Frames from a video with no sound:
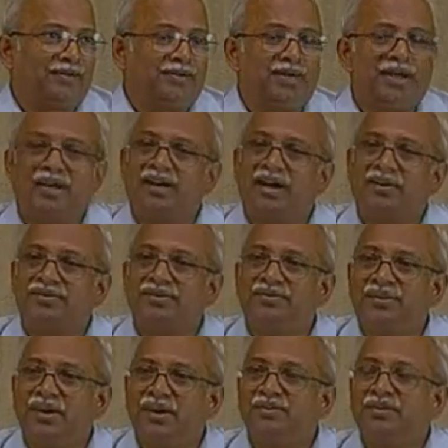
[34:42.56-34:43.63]
and after
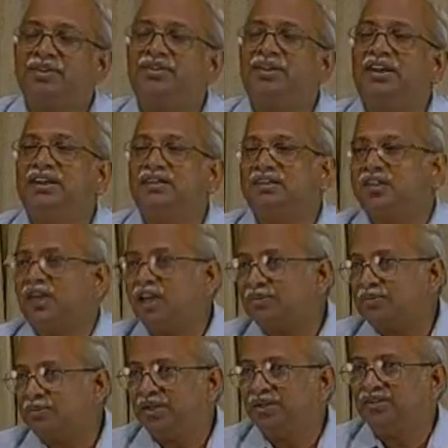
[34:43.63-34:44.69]
5 years the entire
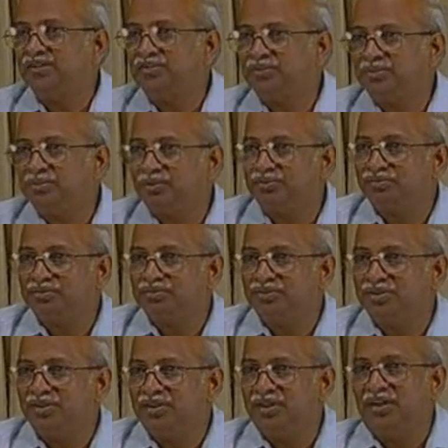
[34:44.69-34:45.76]
paint is removed
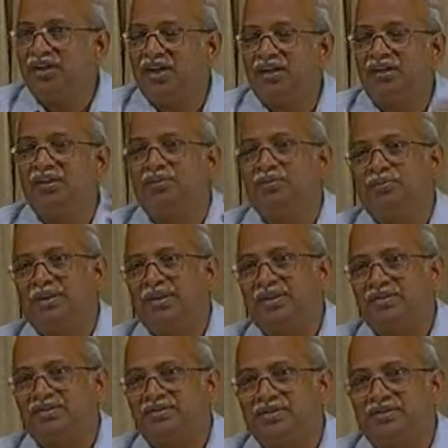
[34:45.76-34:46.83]
and new paint
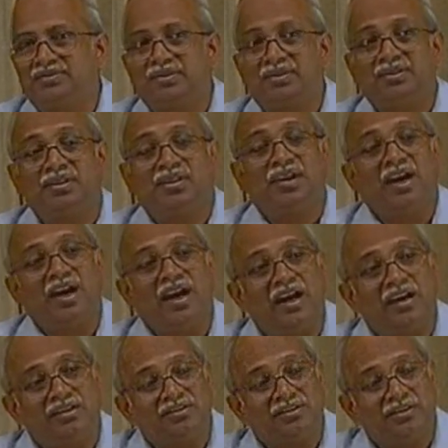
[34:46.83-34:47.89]
is given,
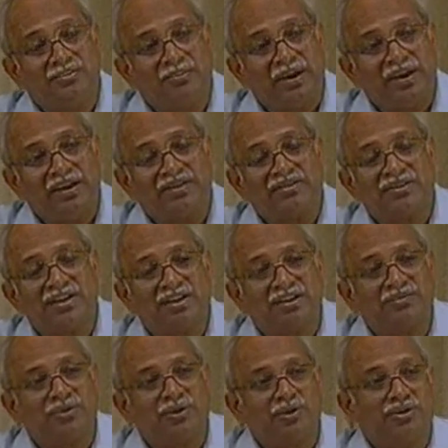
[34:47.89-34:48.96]
and the plates that have
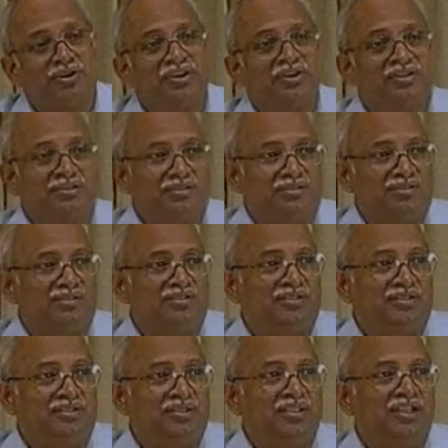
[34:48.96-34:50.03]
corroded
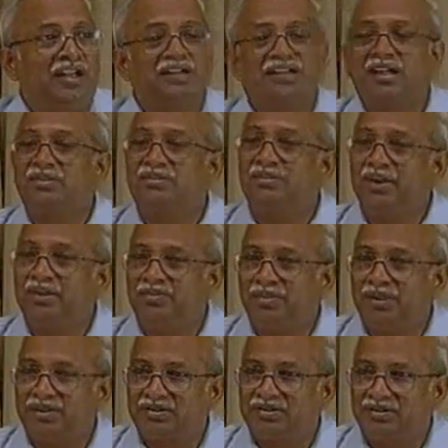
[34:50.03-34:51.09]
till that time they are
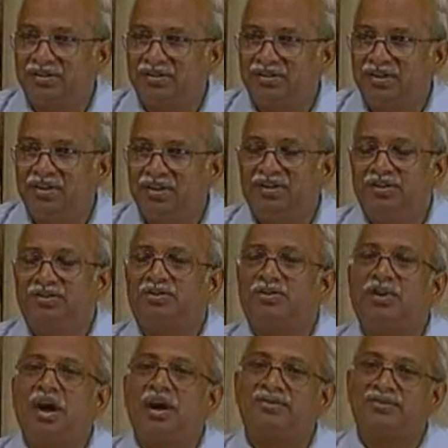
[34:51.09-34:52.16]
replaced. So
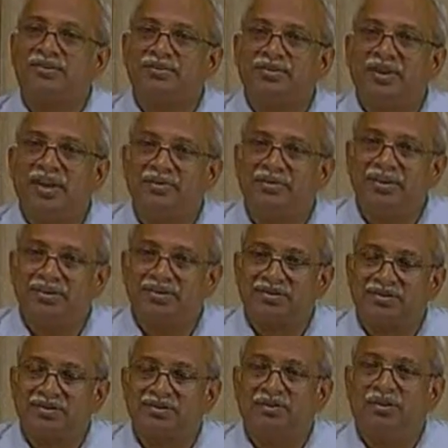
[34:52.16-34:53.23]
after 5 years
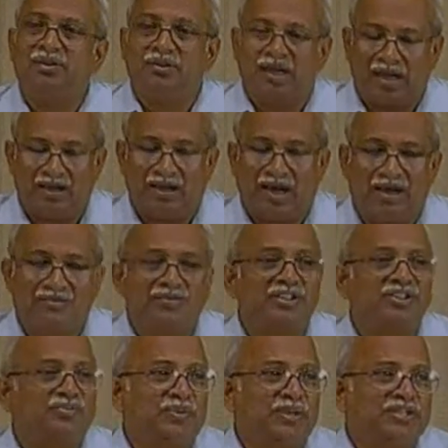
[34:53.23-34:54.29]
or after
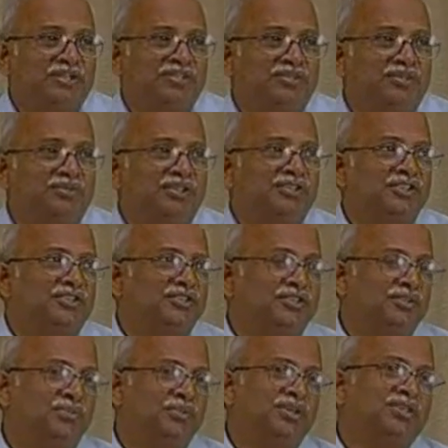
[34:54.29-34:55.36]
special survey, ship
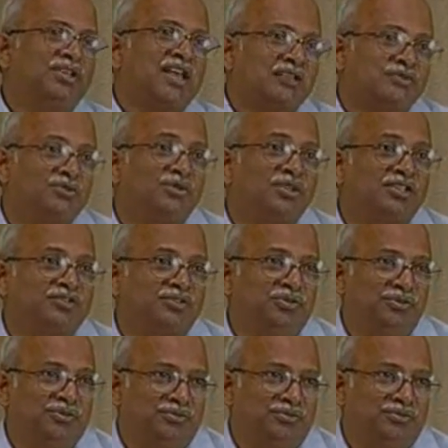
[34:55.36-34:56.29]
is as good as new.